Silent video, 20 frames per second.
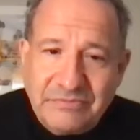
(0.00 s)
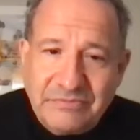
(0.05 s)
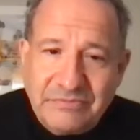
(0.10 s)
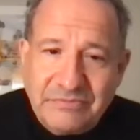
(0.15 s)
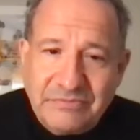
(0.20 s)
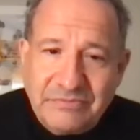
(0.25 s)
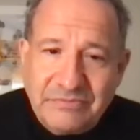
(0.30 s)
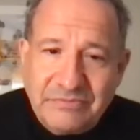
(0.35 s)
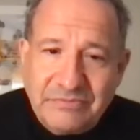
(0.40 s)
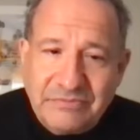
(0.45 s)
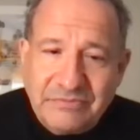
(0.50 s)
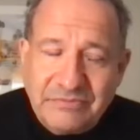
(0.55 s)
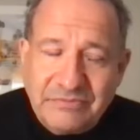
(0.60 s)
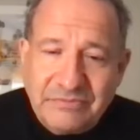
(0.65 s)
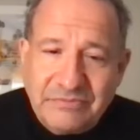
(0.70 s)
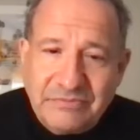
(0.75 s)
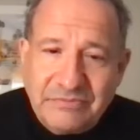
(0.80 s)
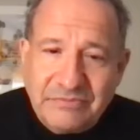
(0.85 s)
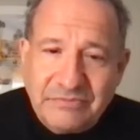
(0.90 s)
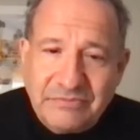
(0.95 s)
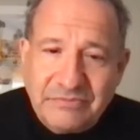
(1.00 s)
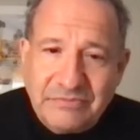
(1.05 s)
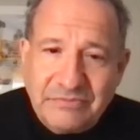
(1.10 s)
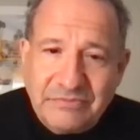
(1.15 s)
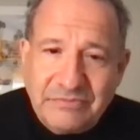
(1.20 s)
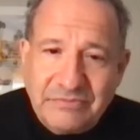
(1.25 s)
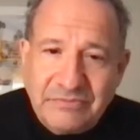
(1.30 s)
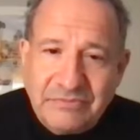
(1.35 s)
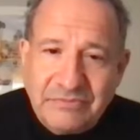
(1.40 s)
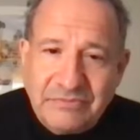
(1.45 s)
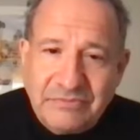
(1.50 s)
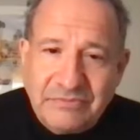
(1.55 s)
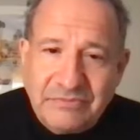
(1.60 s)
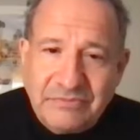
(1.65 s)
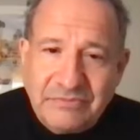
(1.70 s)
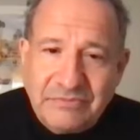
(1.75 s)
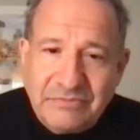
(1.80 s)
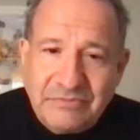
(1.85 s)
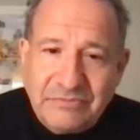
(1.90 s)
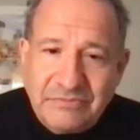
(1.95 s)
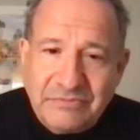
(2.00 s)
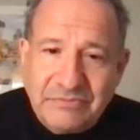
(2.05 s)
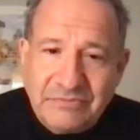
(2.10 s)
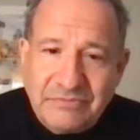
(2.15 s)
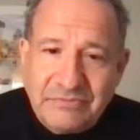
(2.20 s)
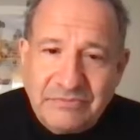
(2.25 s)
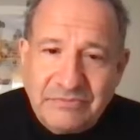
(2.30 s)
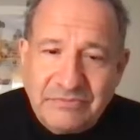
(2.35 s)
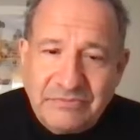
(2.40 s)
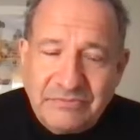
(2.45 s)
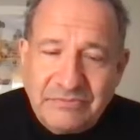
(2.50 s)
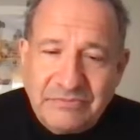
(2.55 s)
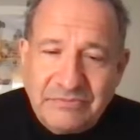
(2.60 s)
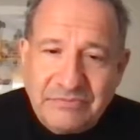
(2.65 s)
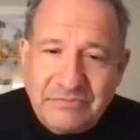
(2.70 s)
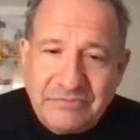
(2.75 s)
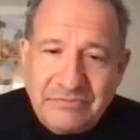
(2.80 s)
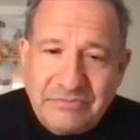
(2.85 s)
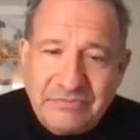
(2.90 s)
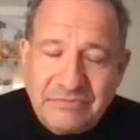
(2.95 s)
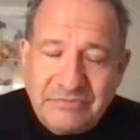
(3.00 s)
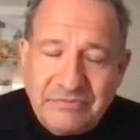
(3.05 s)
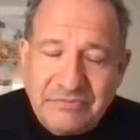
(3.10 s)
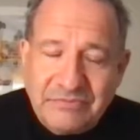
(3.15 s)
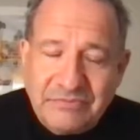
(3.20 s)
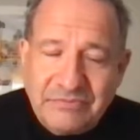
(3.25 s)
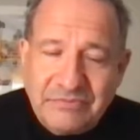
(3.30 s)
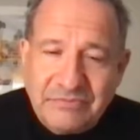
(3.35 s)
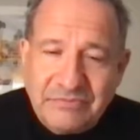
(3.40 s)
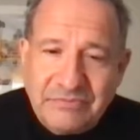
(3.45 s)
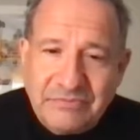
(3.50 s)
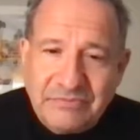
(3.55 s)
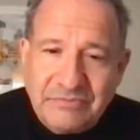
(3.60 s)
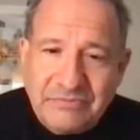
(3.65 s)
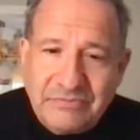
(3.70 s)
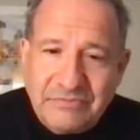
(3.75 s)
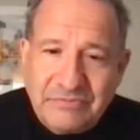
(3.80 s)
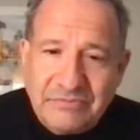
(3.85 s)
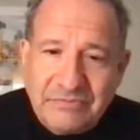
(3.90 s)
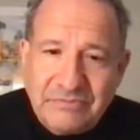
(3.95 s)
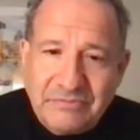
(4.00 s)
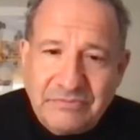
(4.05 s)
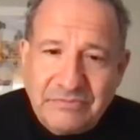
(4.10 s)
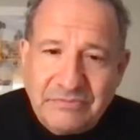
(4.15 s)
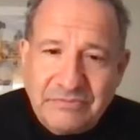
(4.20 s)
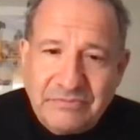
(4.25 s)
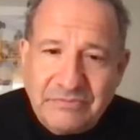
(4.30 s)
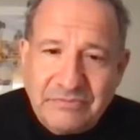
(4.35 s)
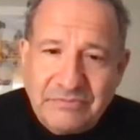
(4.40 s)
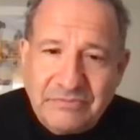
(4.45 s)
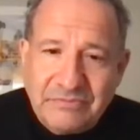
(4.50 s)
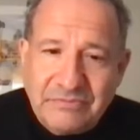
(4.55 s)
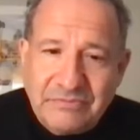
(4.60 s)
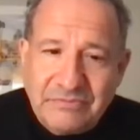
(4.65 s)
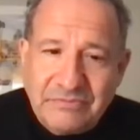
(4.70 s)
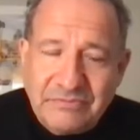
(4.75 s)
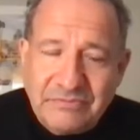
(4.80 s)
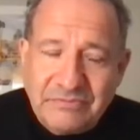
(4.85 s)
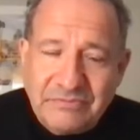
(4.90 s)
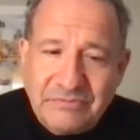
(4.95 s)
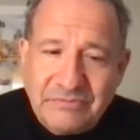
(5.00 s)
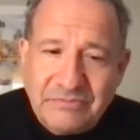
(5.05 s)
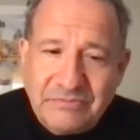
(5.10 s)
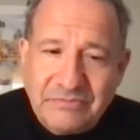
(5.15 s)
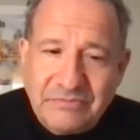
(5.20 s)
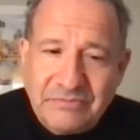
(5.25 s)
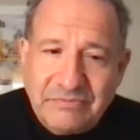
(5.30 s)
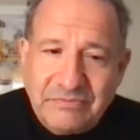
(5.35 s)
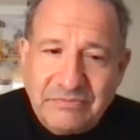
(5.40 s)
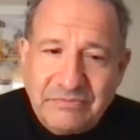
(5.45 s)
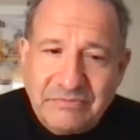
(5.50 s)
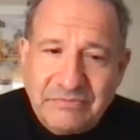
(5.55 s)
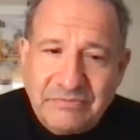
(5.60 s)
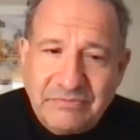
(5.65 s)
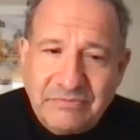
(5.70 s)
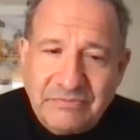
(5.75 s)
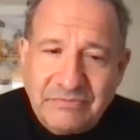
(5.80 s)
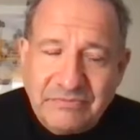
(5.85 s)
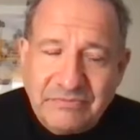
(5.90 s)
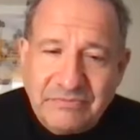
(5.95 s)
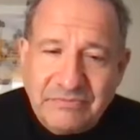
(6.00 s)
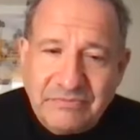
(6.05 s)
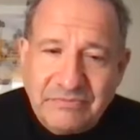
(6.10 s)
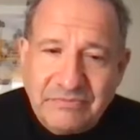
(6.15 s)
(silent)